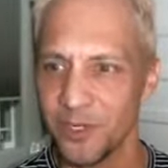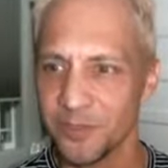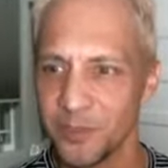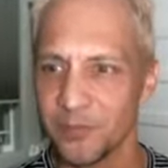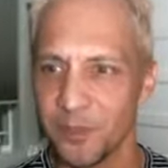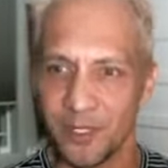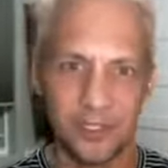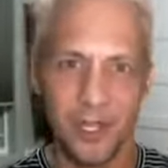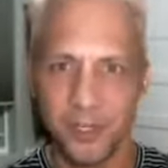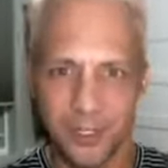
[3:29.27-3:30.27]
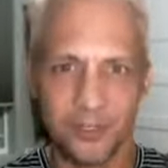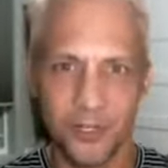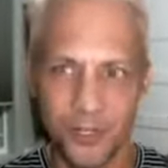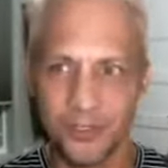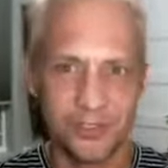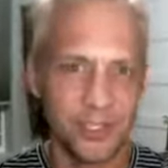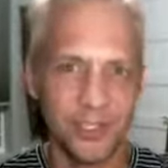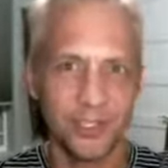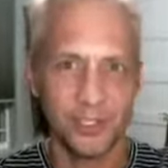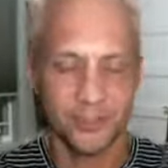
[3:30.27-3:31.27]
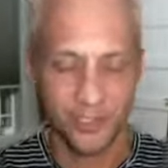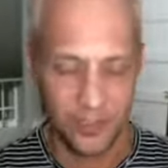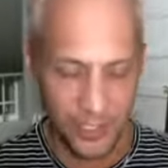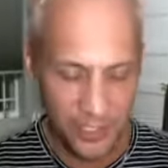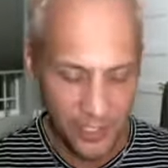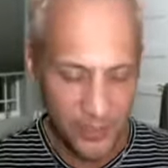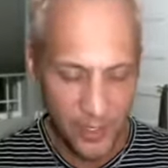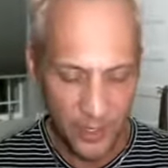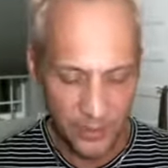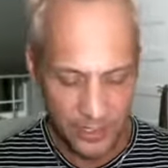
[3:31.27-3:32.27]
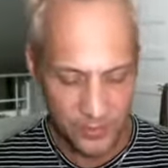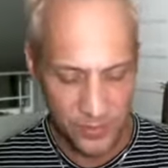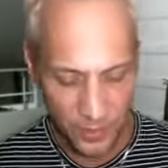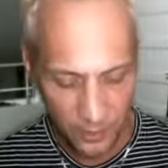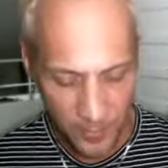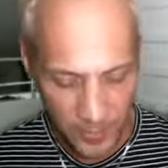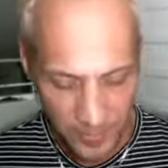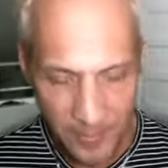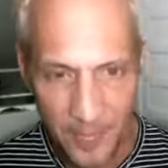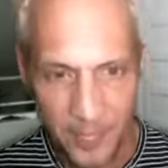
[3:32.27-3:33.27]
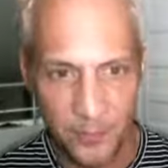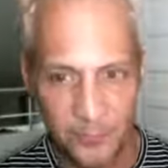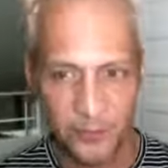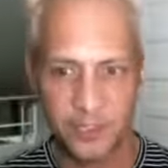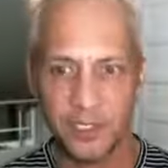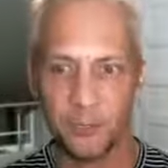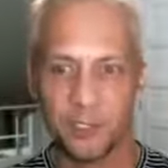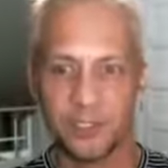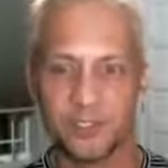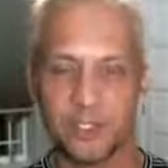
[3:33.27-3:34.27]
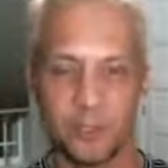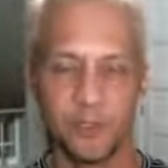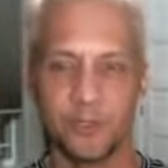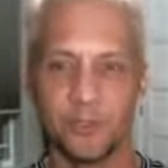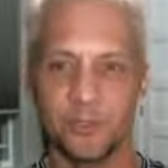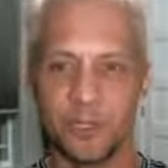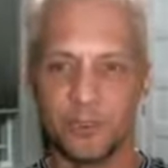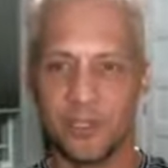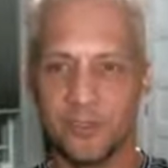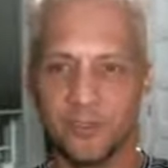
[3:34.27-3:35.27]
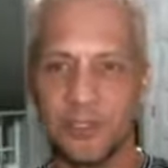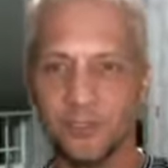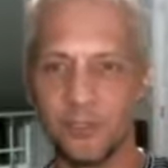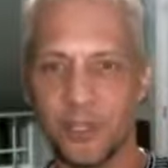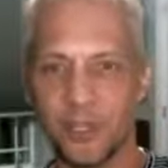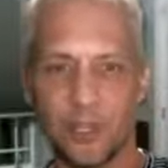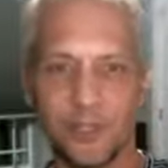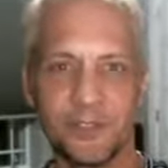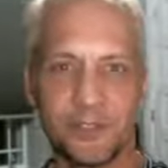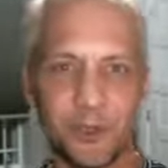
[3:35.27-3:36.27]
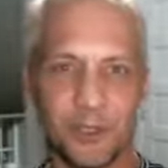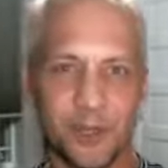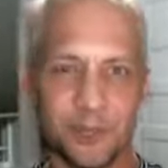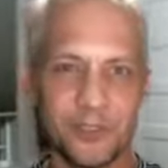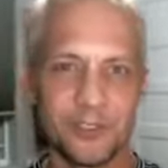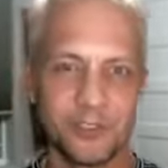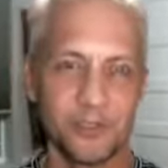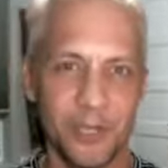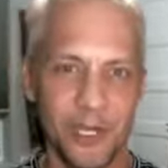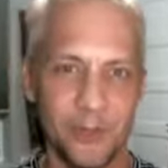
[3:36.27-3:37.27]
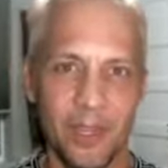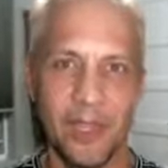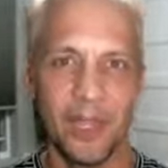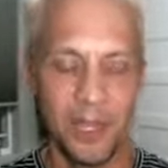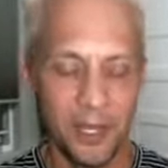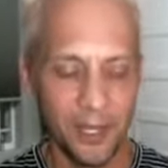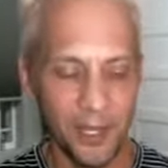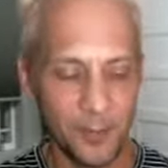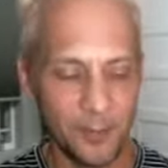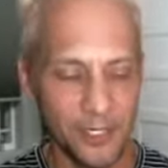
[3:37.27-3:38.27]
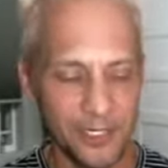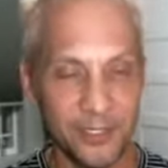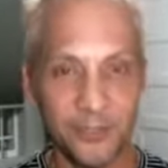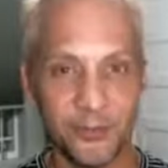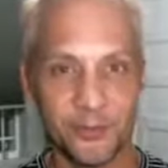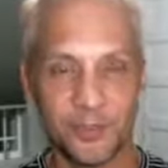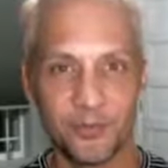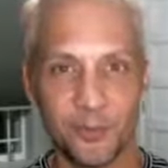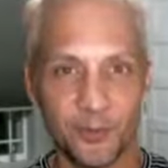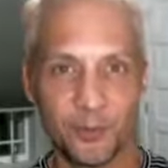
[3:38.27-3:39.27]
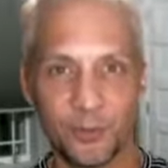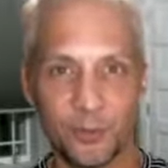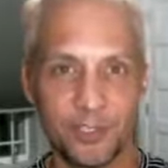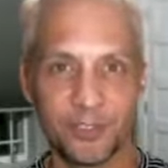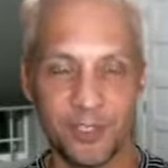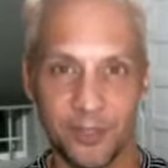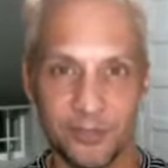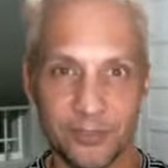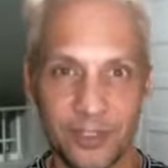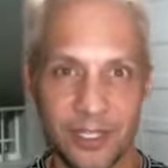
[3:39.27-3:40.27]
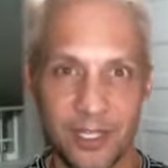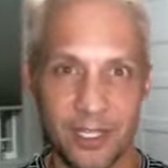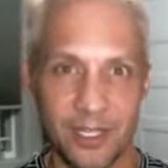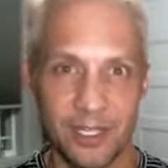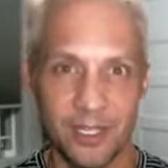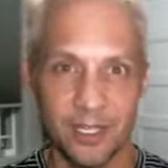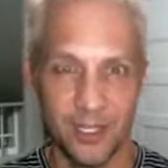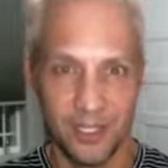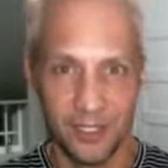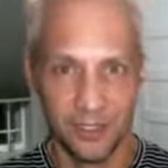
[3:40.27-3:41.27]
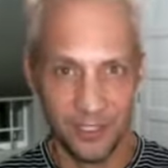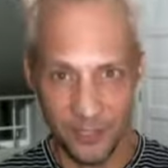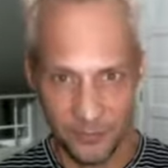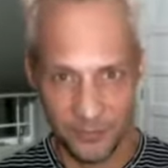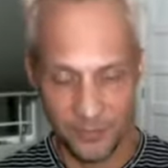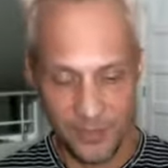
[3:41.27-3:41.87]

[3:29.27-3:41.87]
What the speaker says: What's up, everybody? God, lots of hearts. Thank you guys for all that. Okay, so the first thing I wanted to share with you, as I see there's a lot of hearts going up, which is great, is the first word, which is love. Love.